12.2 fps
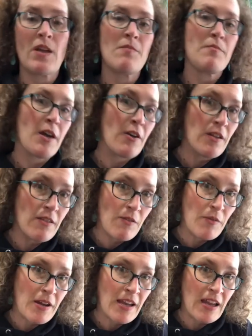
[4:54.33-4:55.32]
Parents,
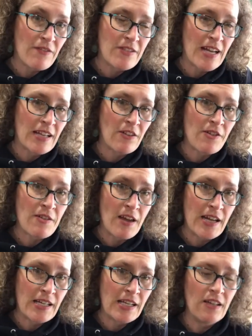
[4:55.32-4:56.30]
when I have toddlers
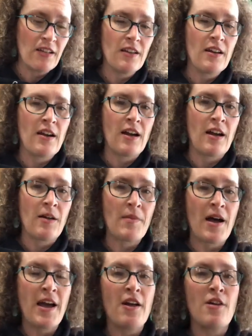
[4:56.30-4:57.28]
cutting, um,
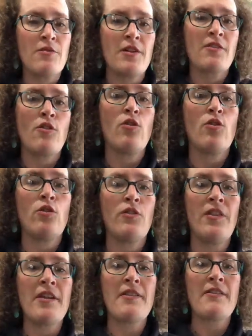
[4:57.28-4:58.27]
I always hold
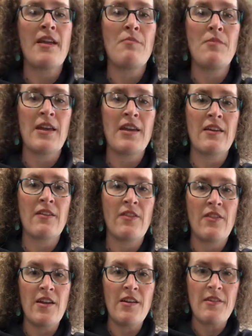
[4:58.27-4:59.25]
the stem like
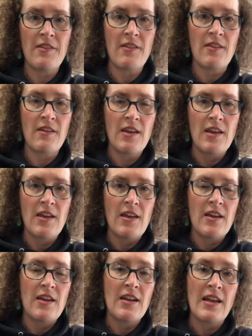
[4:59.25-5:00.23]
this
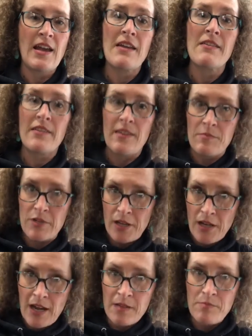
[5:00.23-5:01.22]
and I asked them to
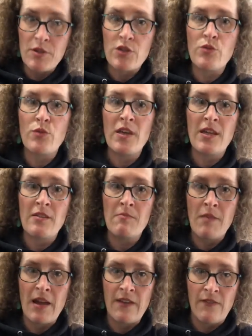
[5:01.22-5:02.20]
cut between
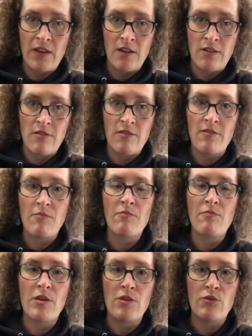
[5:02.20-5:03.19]
my fingers,
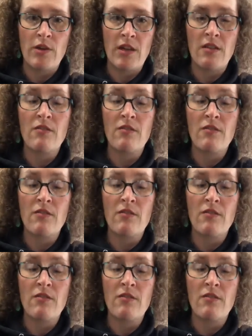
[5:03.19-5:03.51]
between